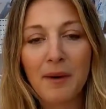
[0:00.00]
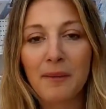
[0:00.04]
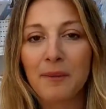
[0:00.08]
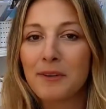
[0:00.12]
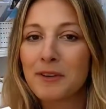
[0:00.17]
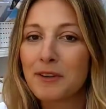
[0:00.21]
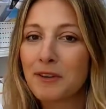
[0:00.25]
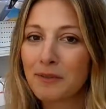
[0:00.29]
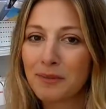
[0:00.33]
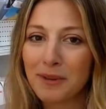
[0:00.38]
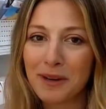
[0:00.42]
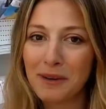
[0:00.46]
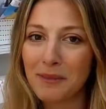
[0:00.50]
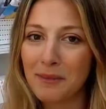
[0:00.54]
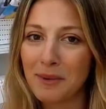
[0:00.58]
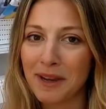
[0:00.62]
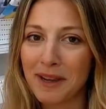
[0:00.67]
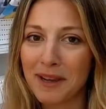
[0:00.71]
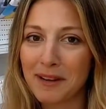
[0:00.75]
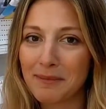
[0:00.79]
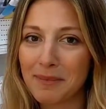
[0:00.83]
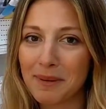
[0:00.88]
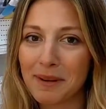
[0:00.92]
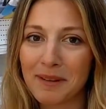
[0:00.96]
which is really
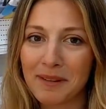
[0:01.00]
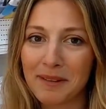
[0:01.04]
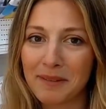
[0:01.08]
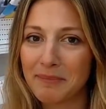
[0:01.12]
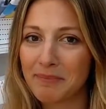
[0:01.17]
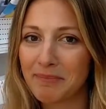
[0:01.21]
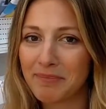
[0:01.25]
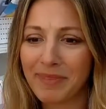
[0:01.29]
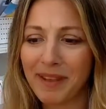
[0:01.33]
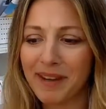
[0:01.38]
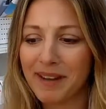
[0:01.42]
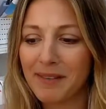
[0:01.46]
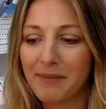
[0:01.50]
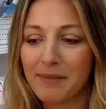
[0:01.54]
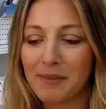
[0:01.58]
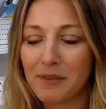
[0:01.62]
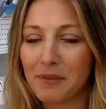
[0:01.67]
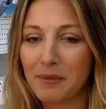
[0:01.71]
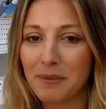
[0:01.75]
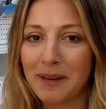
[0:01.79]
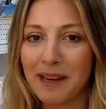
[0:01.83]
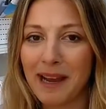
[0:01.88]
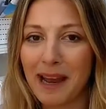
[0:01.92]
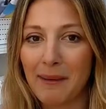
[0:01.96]
weird because that never
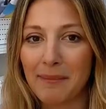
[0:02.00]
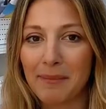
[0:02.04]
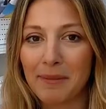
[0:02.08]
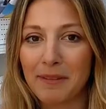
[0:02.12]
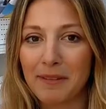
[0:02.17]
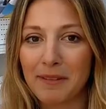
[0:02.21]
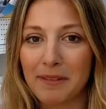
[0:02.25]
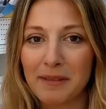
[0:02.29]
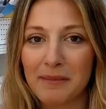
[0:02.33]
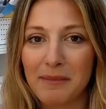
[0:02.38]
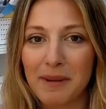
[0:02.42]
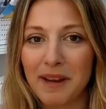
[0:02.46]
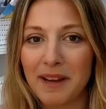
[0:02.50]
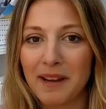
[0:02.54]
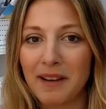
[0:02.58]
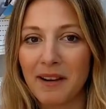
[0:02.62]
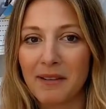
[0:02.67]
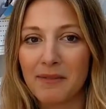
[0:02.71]
normally happens to me.